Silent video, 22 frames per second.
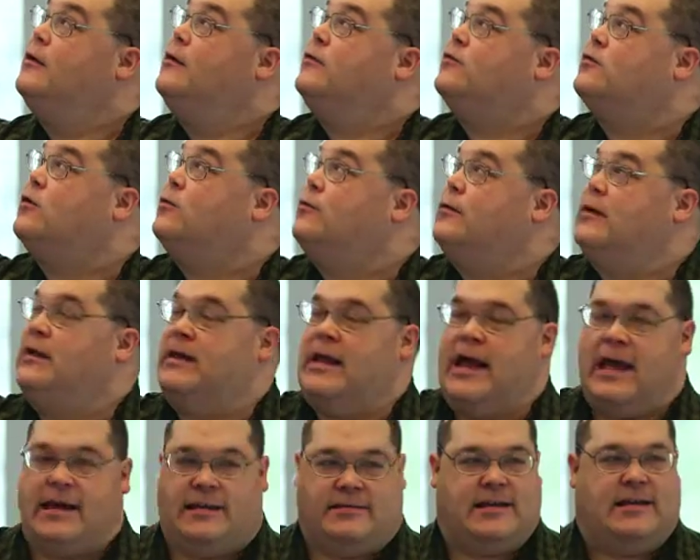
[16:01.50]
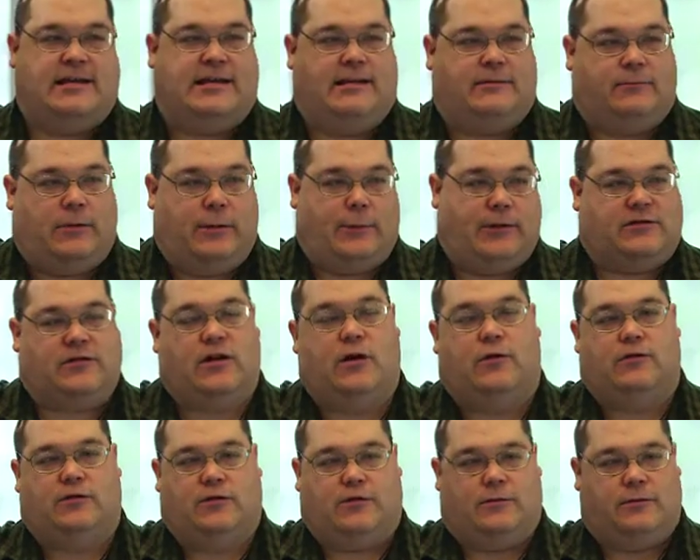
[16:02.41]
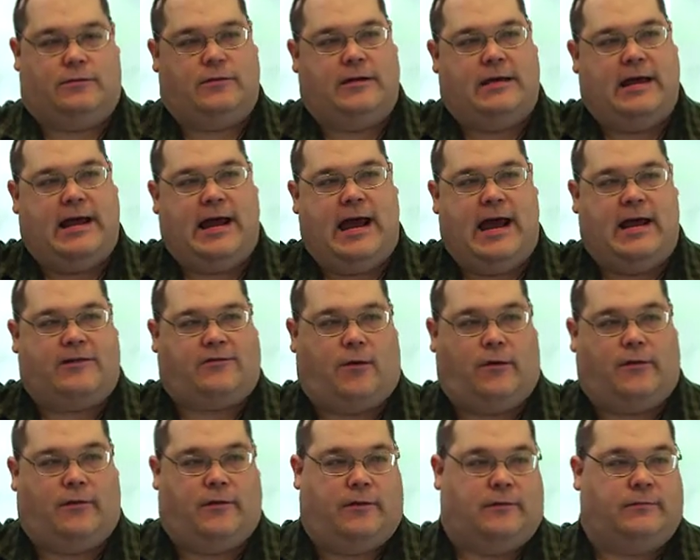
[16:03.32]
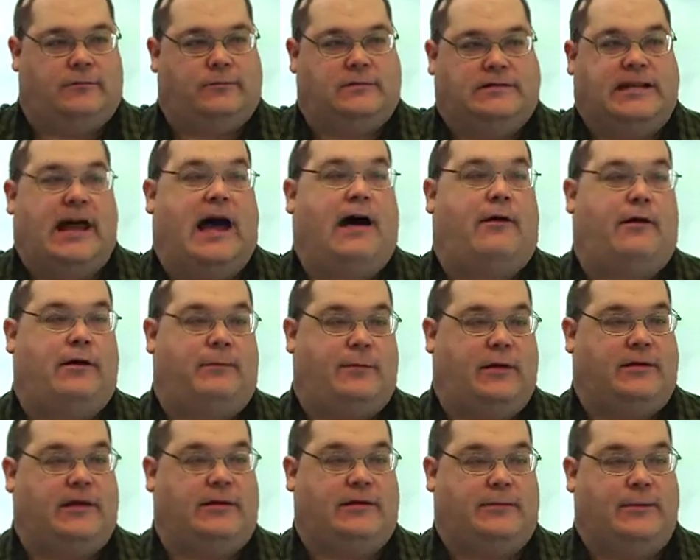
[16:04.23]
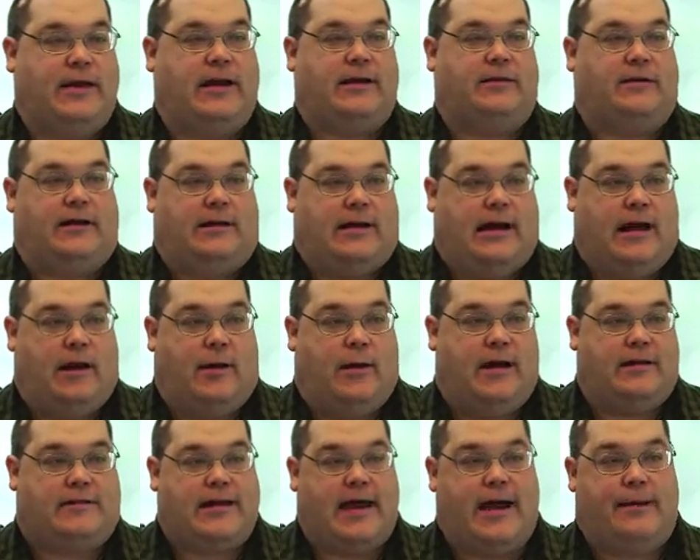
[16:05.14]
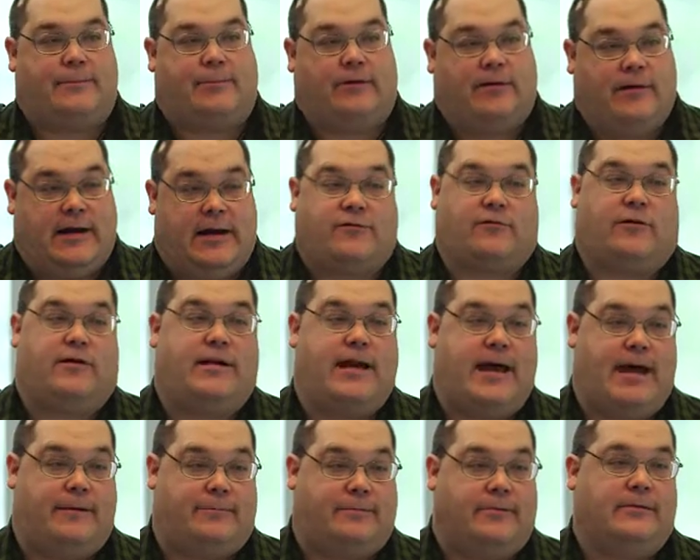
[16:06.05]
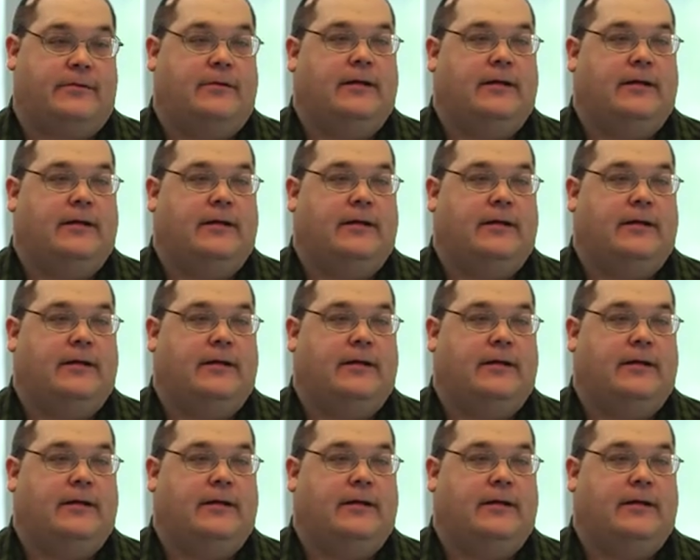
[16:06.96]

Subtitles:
So it said, what we showed you, it has all the styling built in to make it look like an iOS app or an Android app.